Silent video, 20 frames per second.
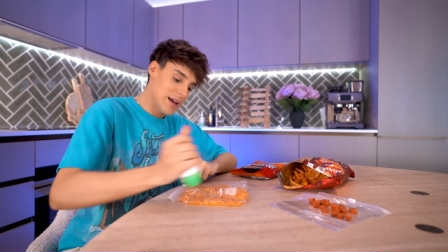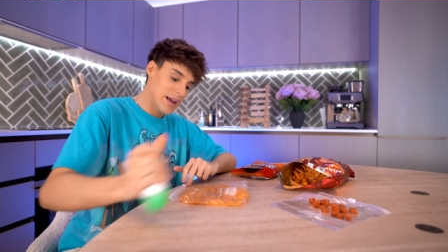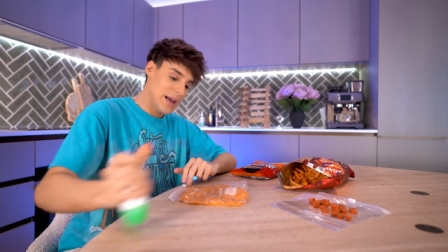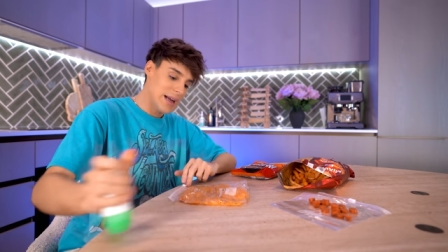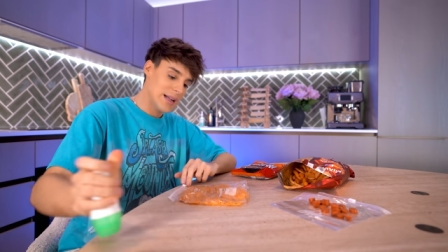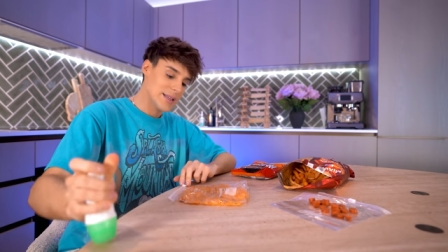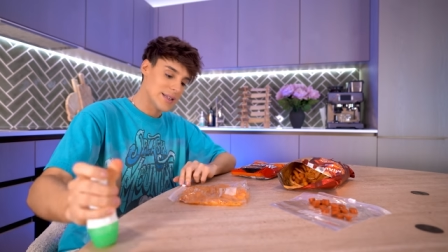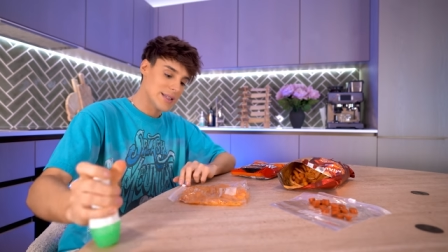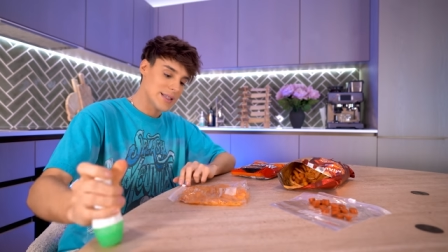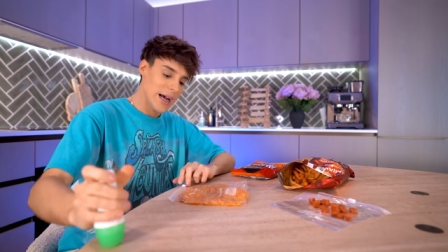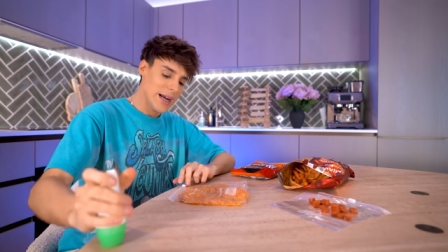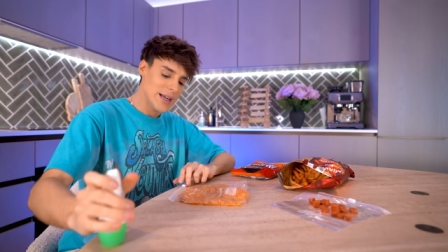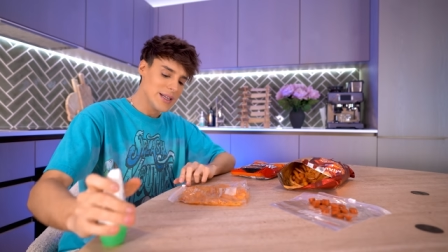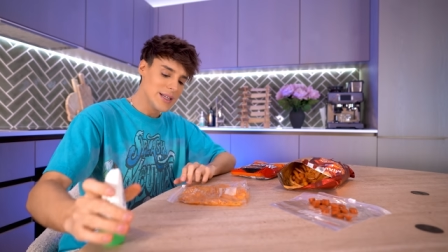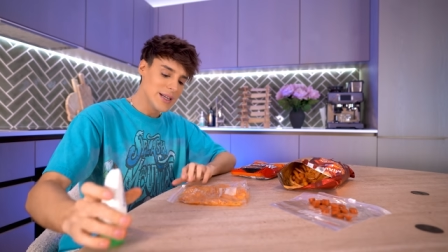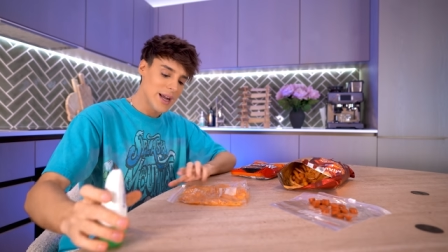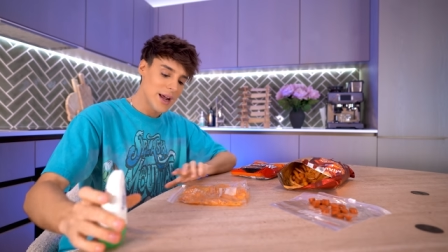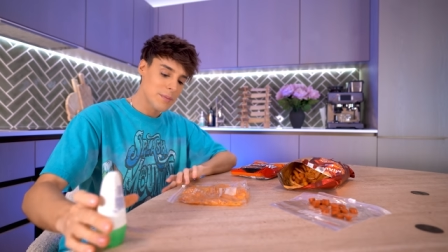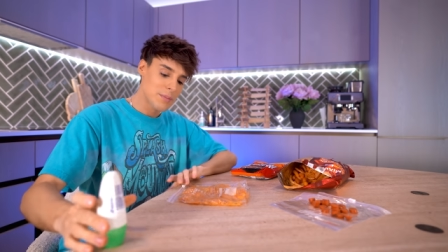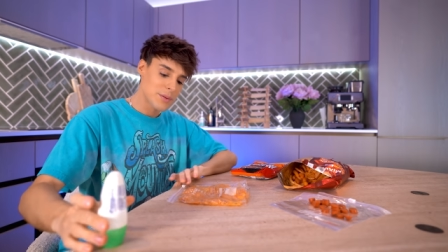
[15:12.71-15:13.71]
it's
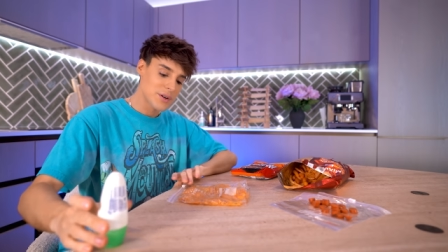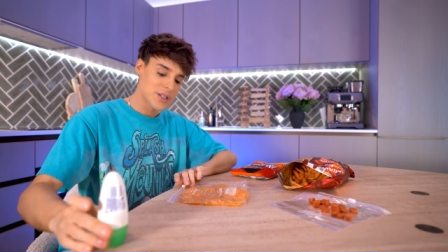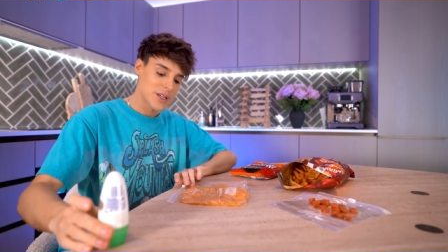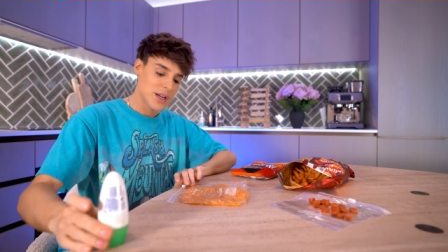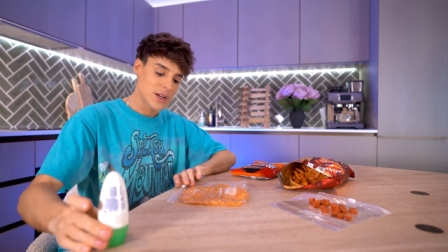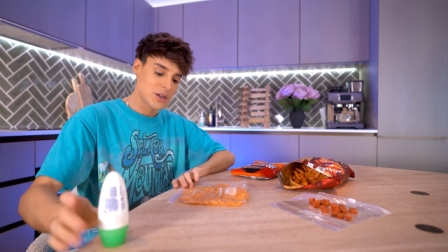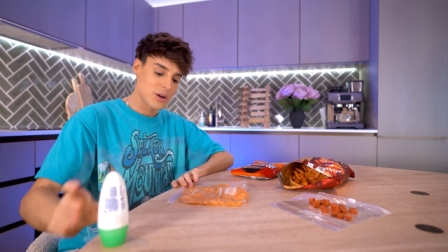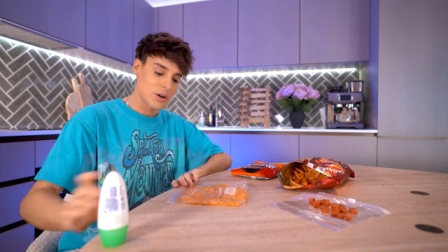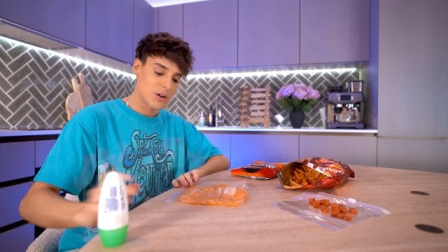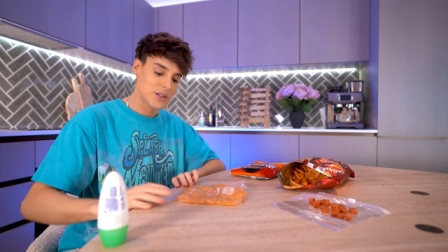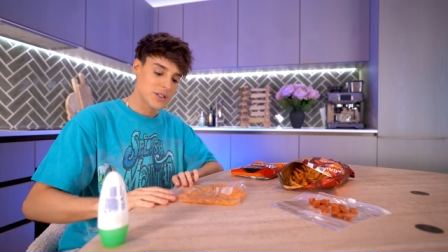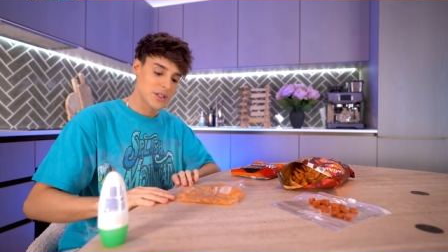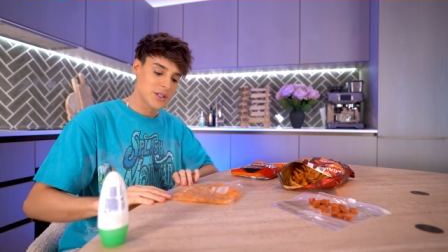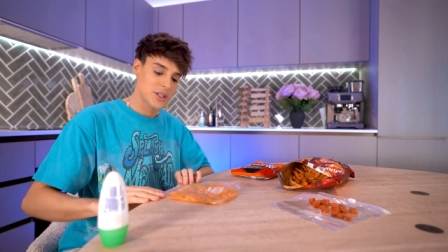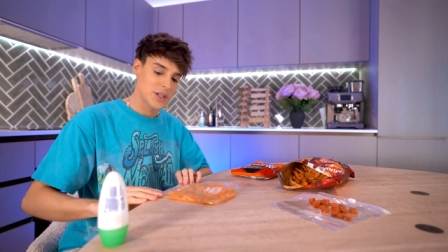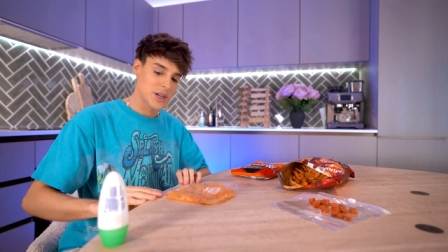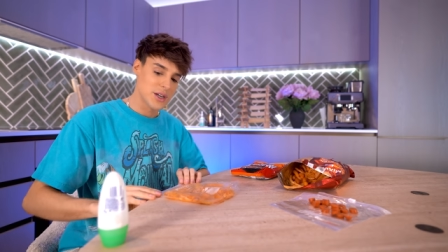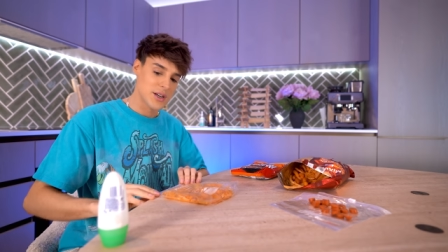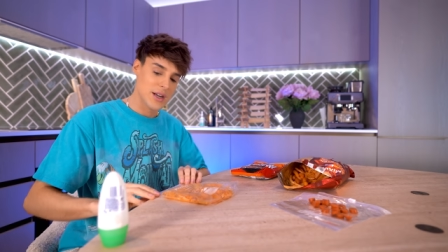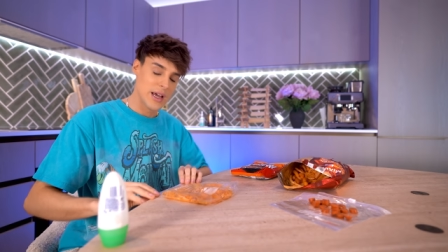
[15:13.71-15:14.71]
99%
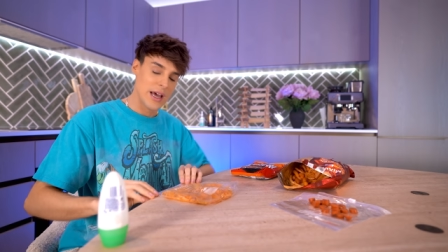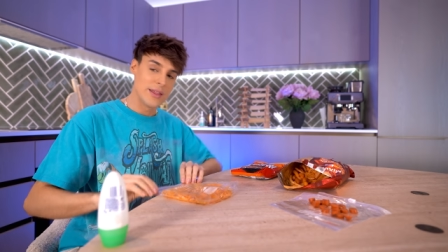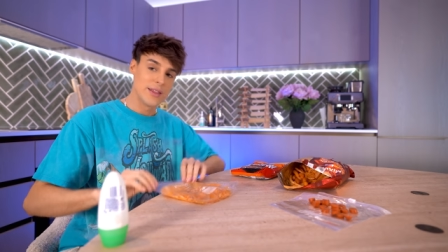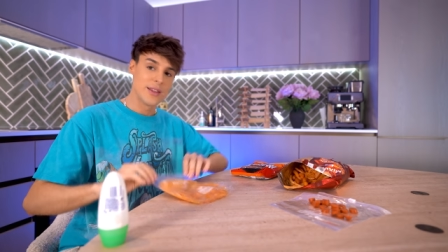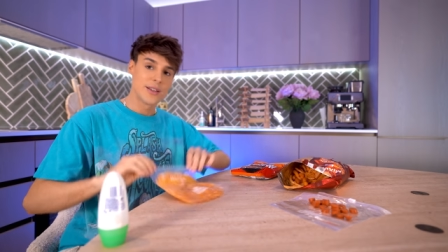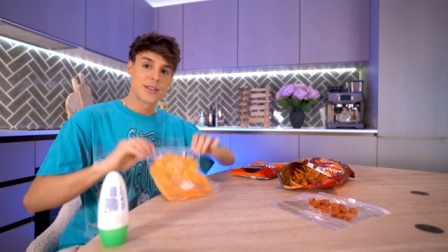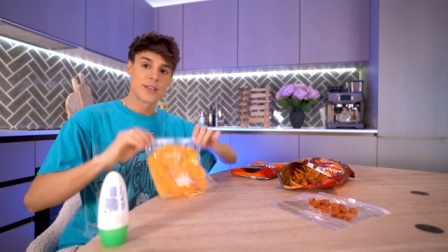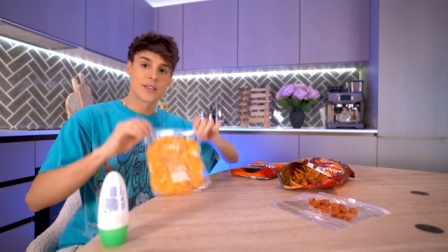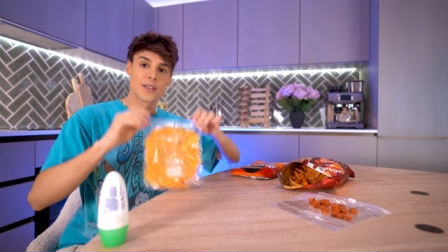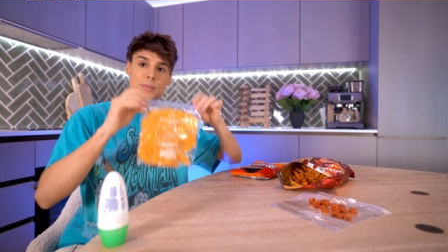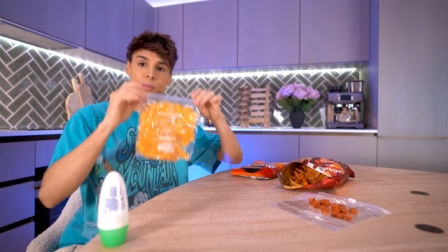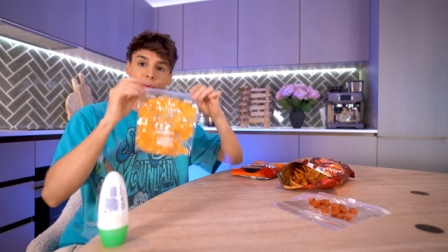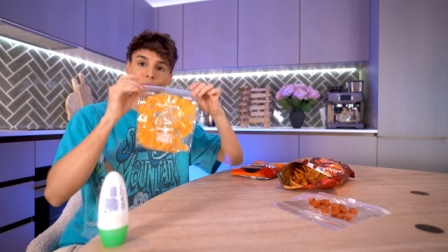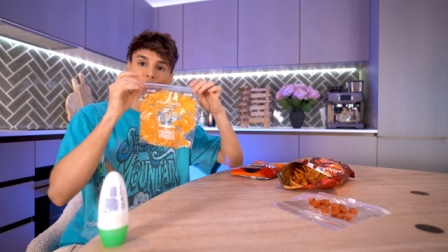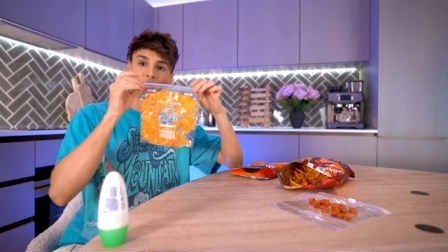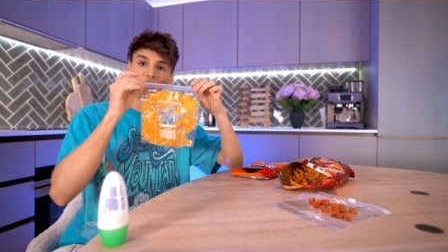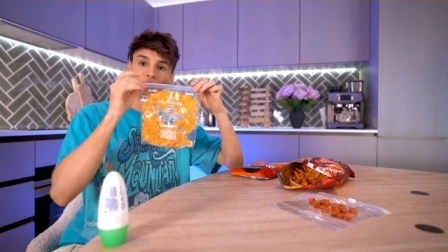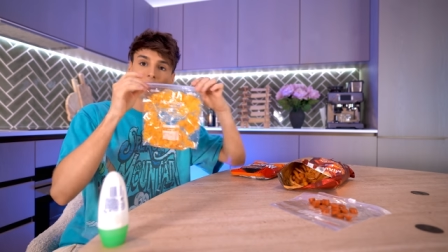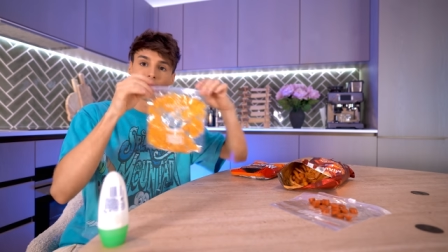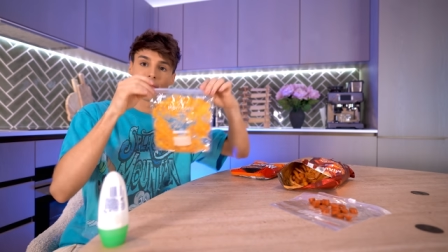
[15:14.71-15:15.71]
oxygen, and this is the
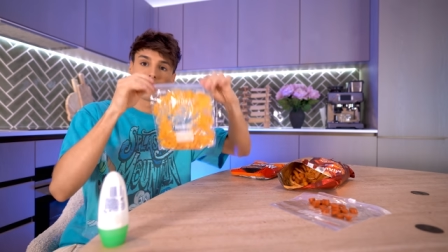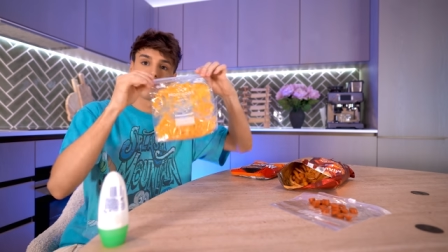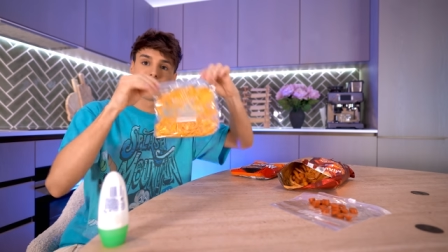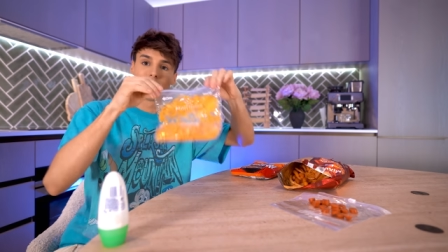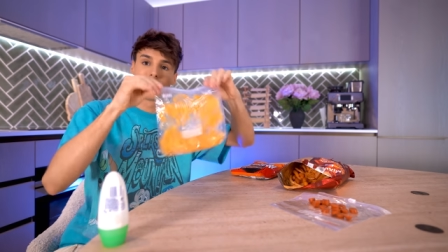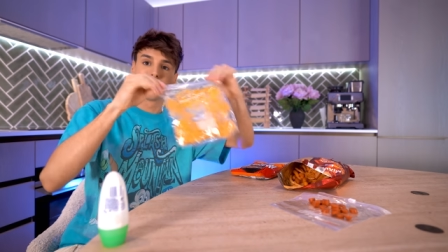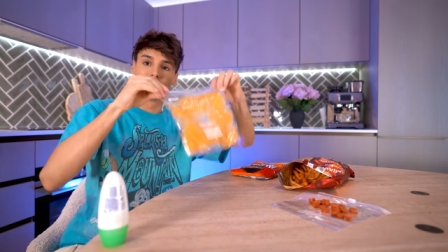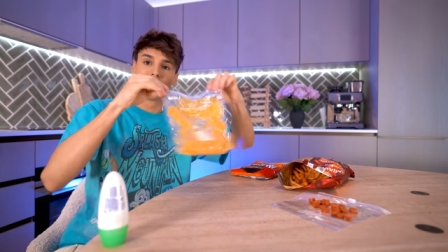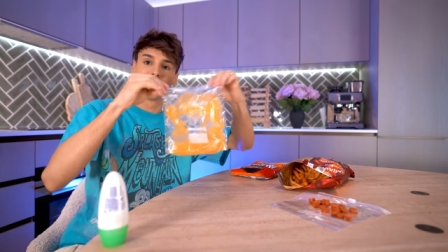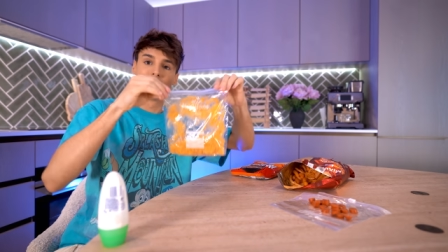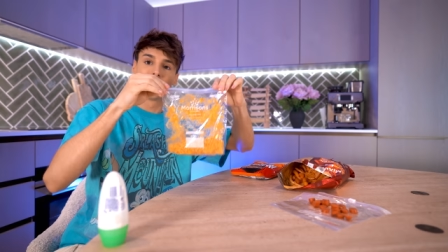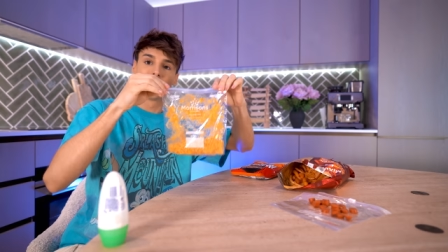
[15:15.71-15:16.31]
proof